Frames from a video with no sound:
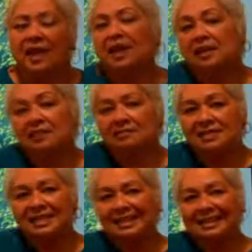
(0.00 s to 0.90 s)

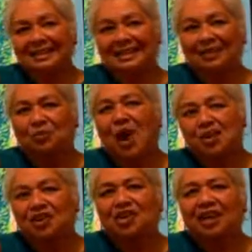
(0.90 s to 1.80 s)
And rock
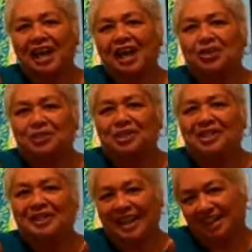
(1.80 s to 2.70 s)
star gallerist
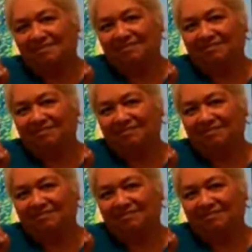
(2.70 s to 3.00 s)
at that,